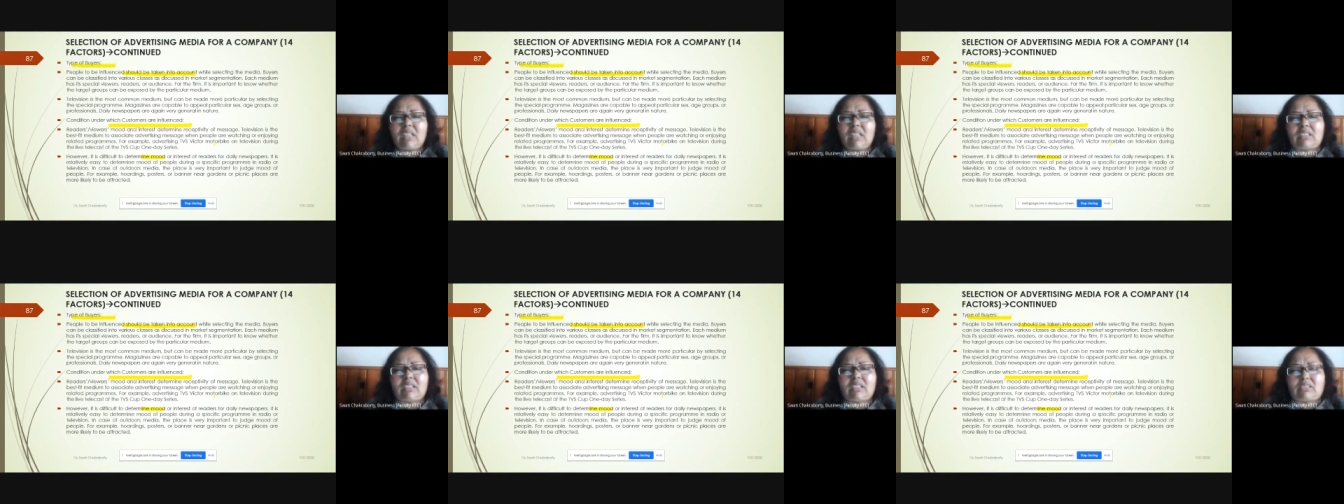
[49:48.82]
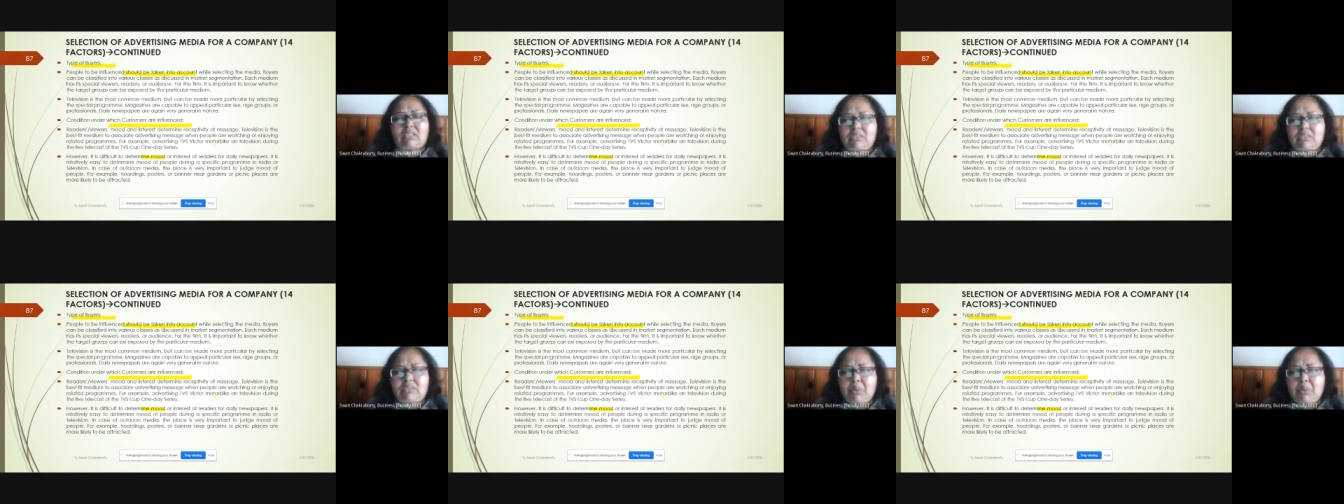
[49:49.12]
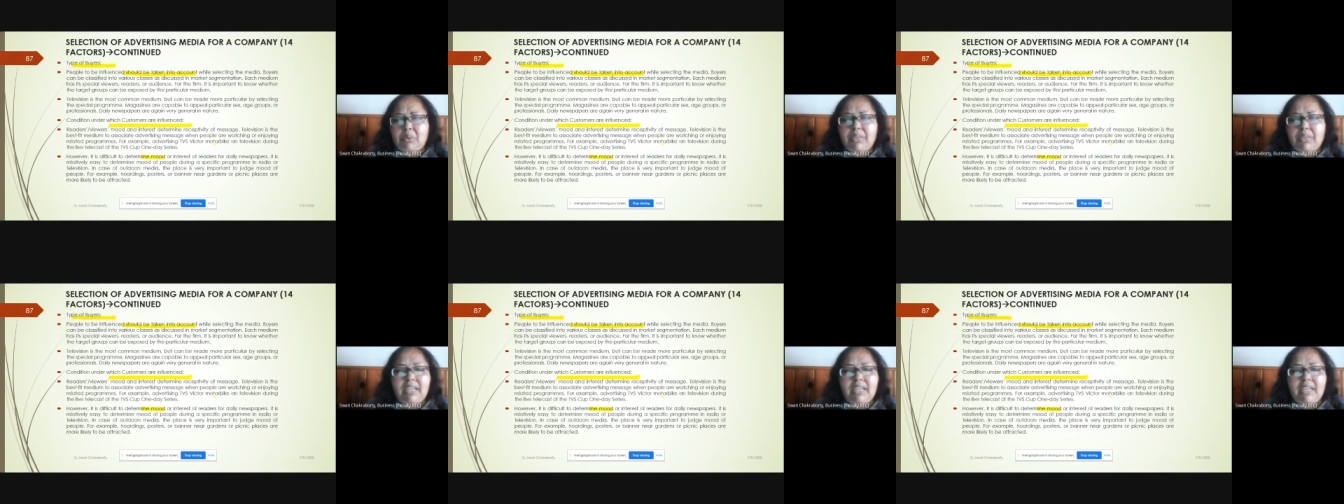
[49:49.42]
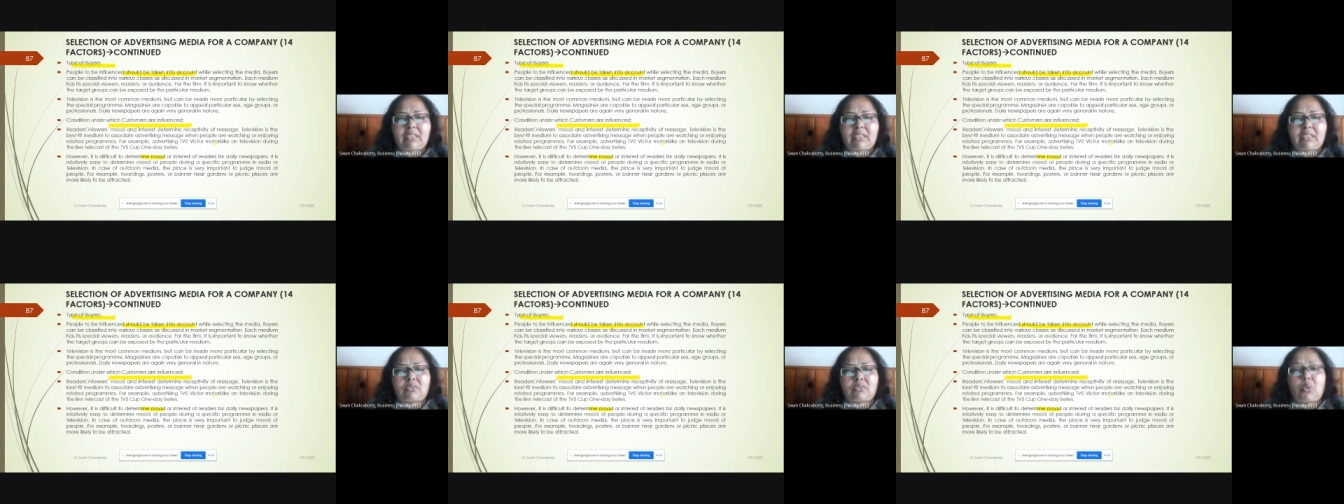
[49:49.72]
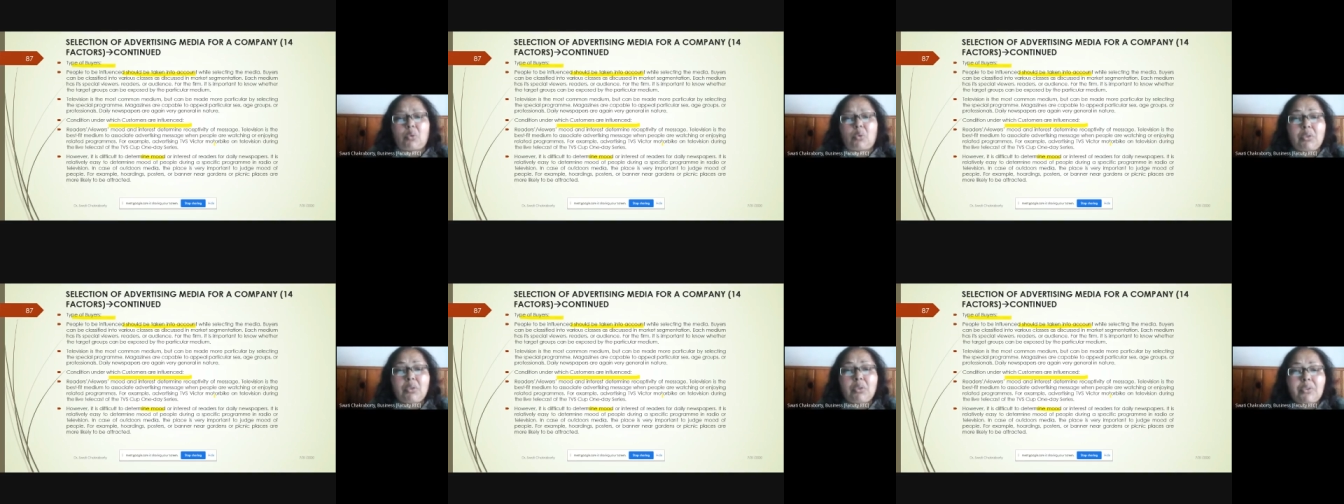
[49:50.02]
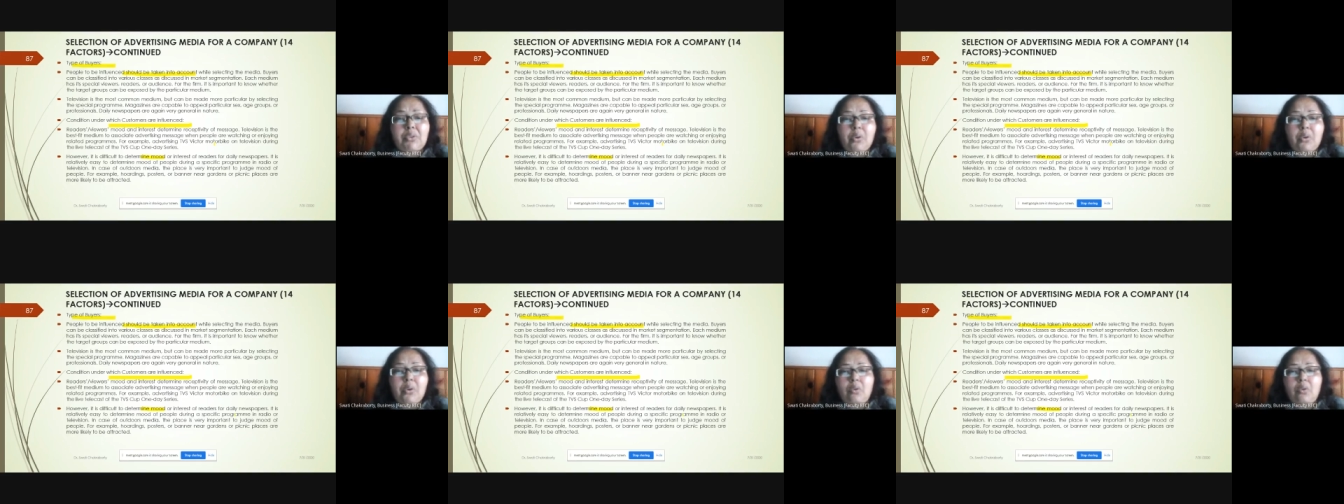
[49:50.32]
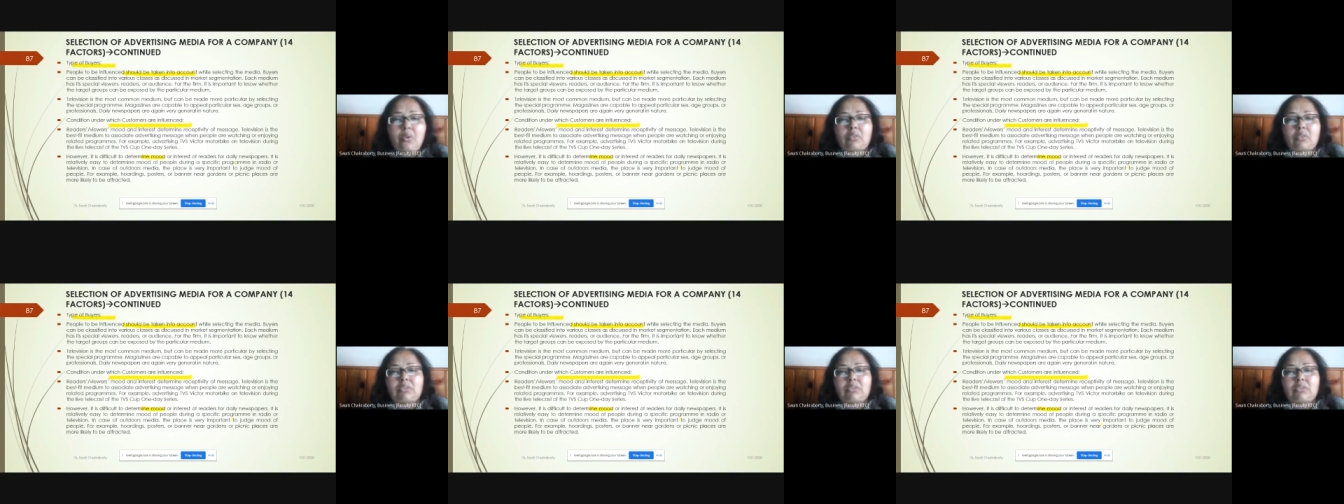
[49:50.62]
Okay. Also,
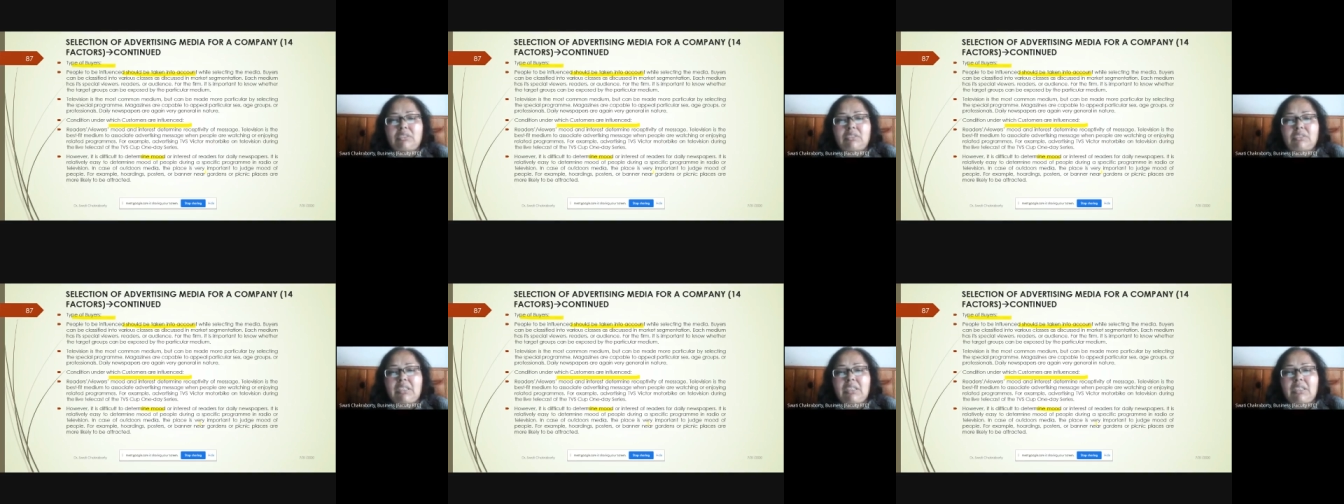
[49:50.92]
the